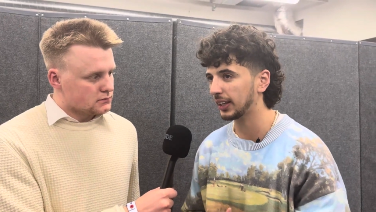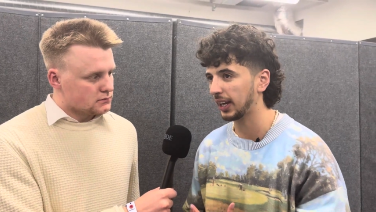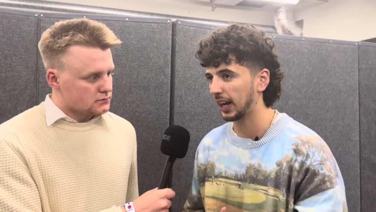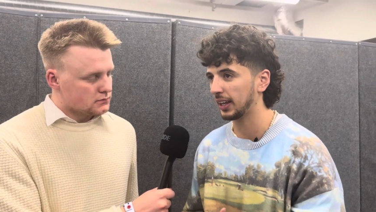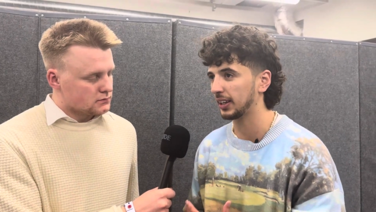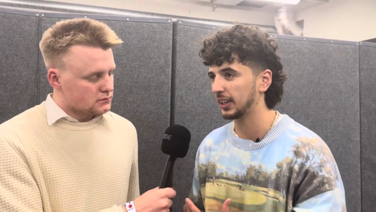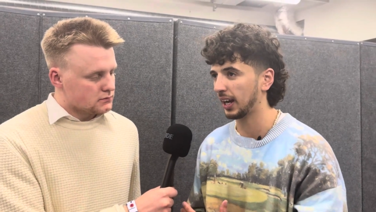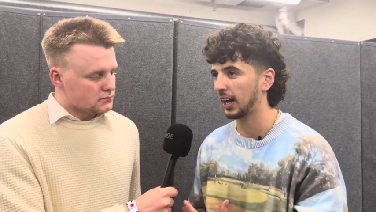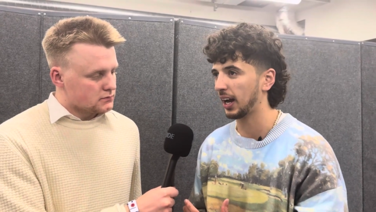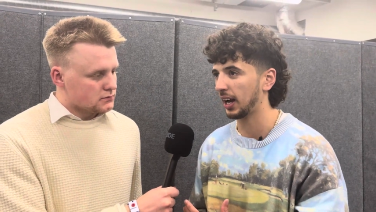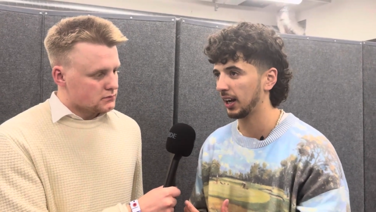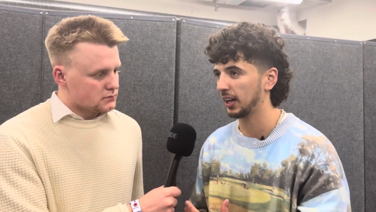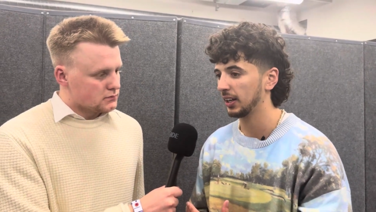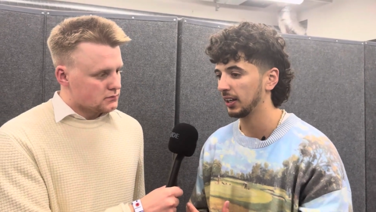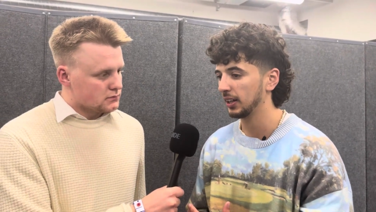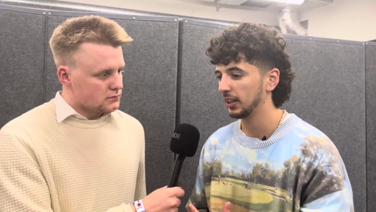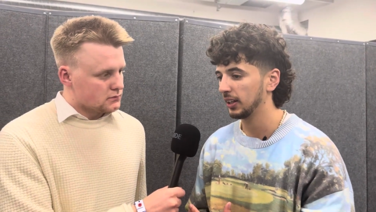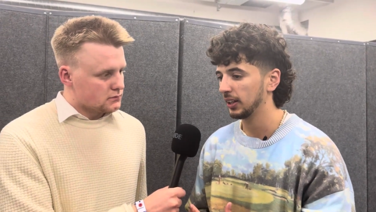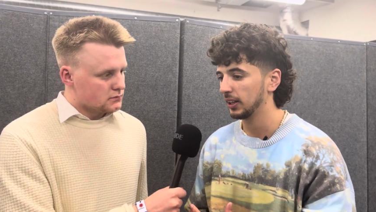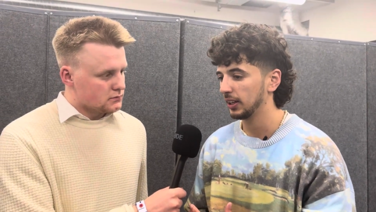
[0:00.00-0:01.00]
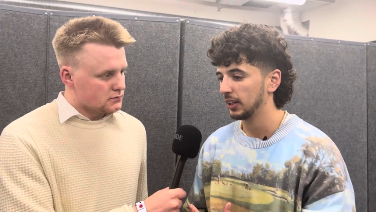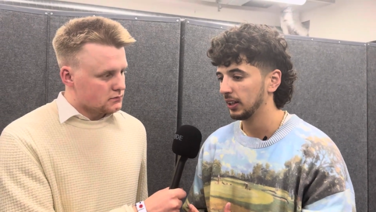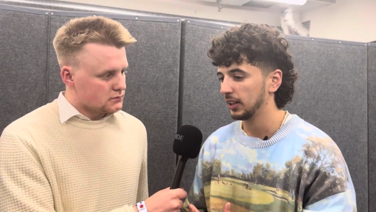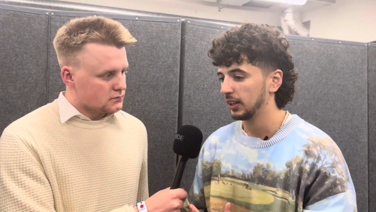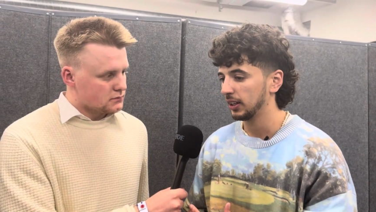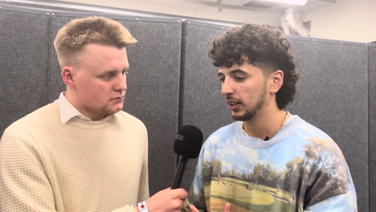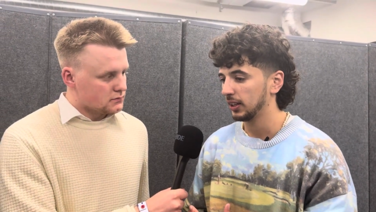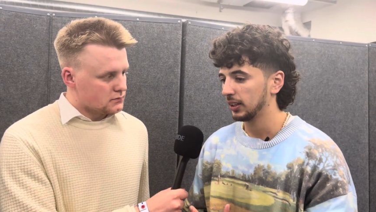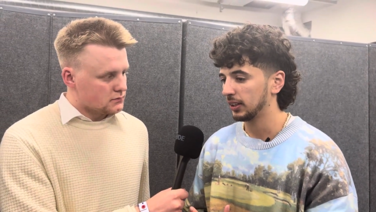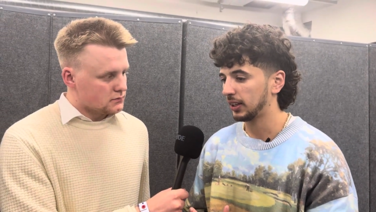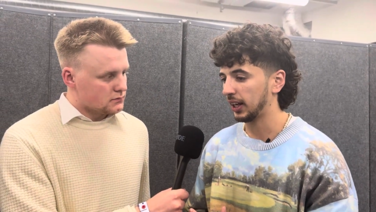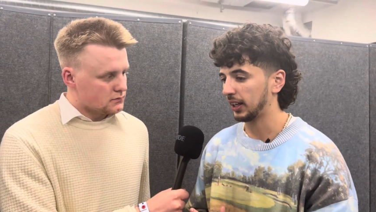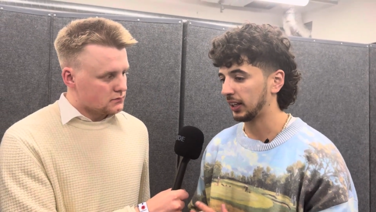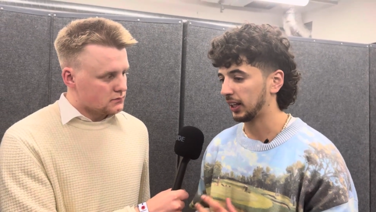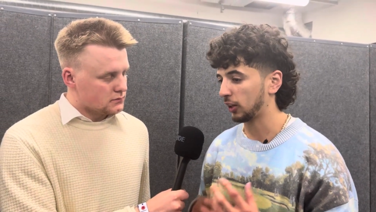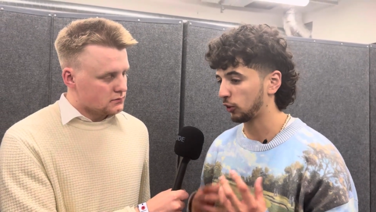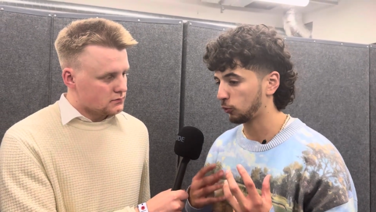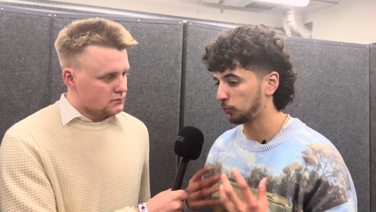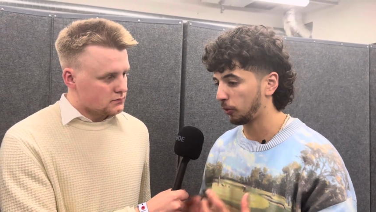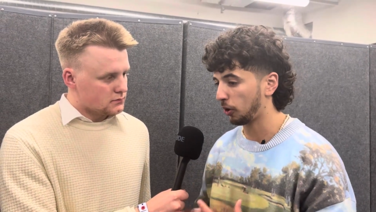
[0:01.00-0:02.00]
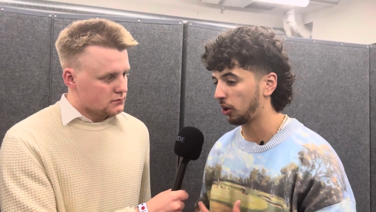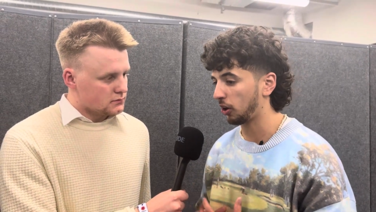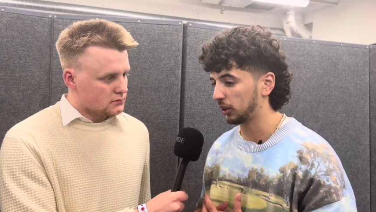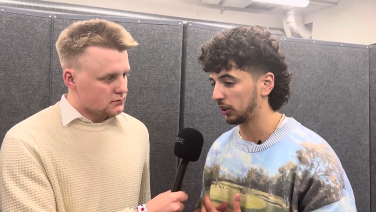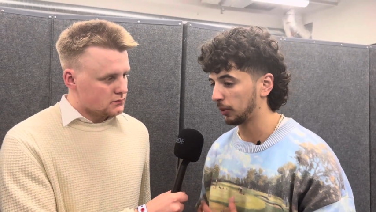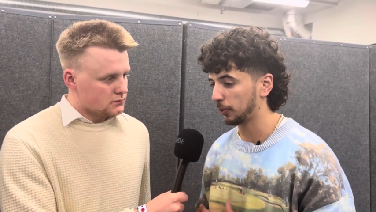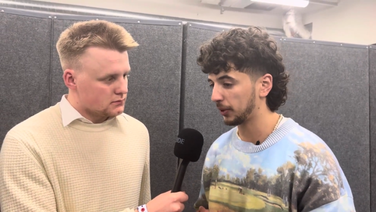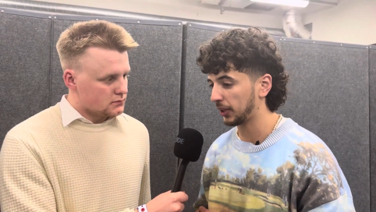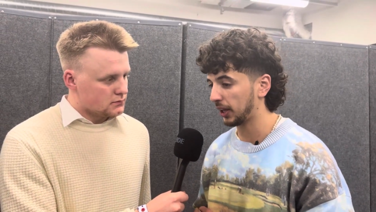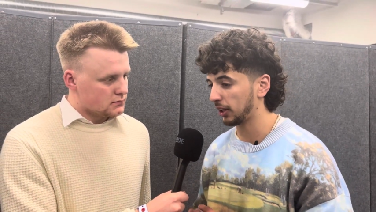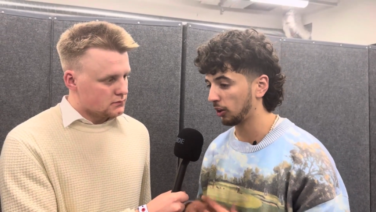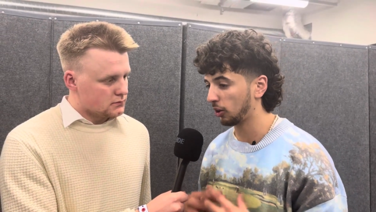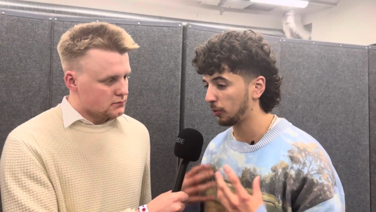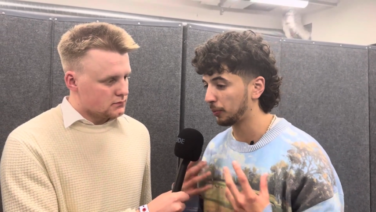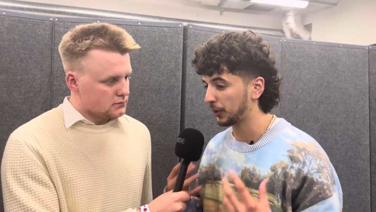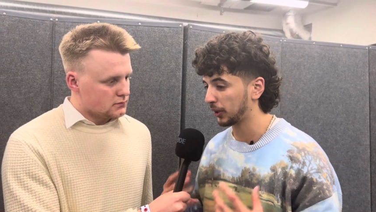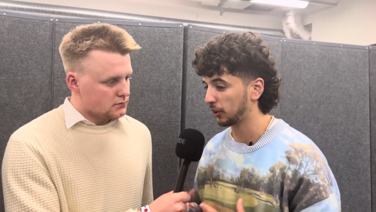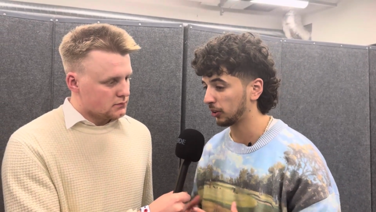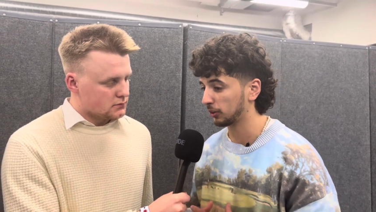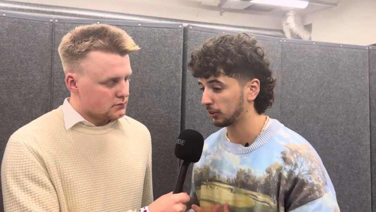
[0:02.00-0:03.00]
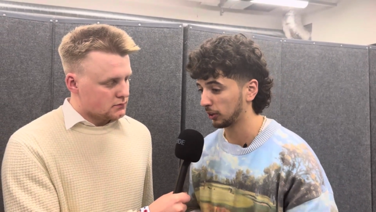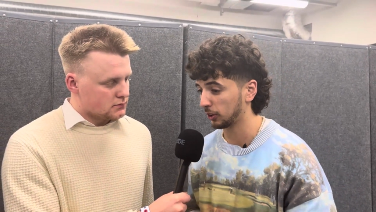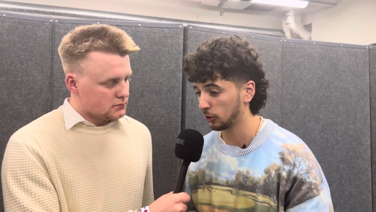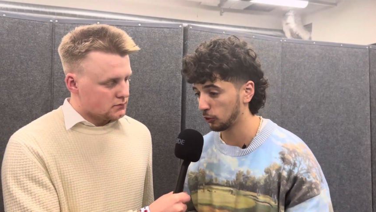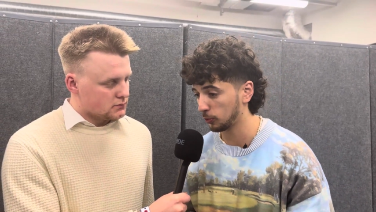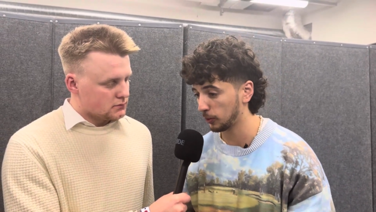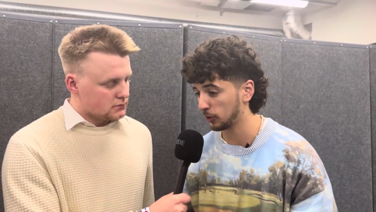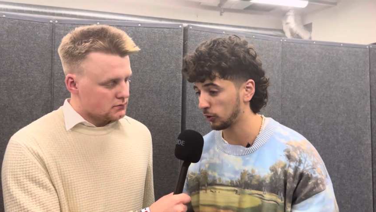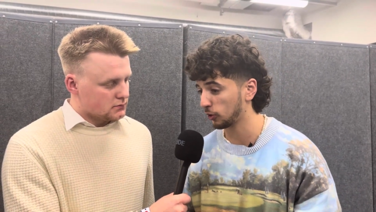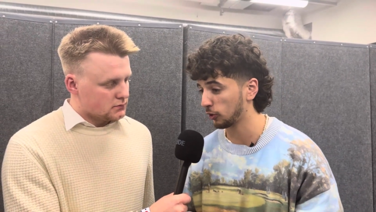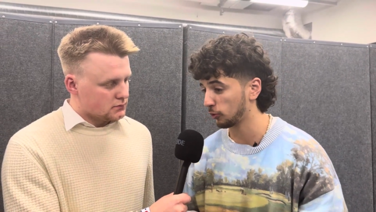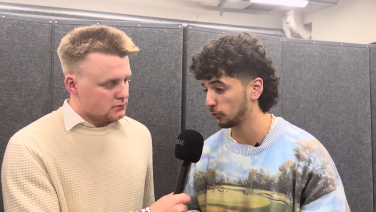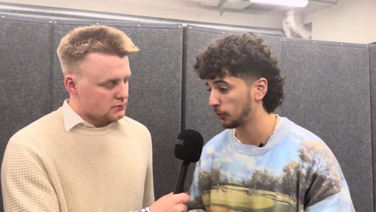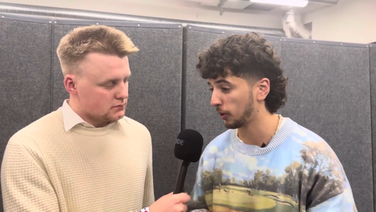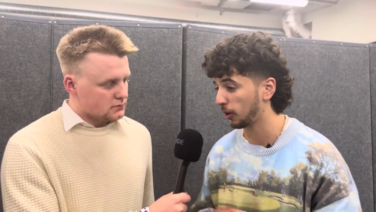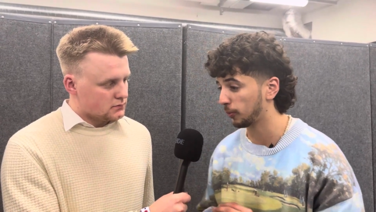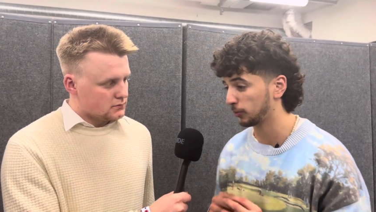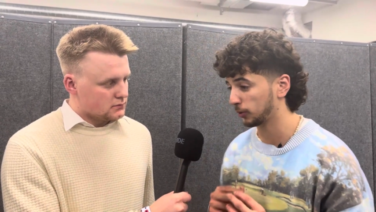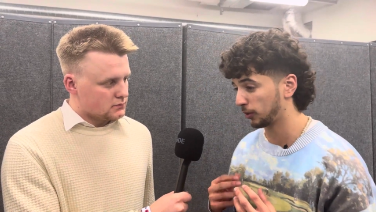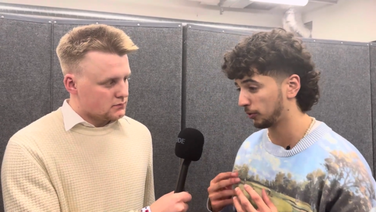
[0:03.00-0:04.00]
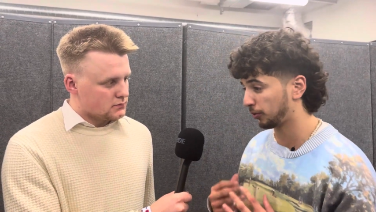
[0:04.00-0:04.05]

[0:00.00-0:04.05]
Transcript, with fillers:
Speaker 1: get that get that spot and they'll be like, oh my God, I've got this spot. I'm going to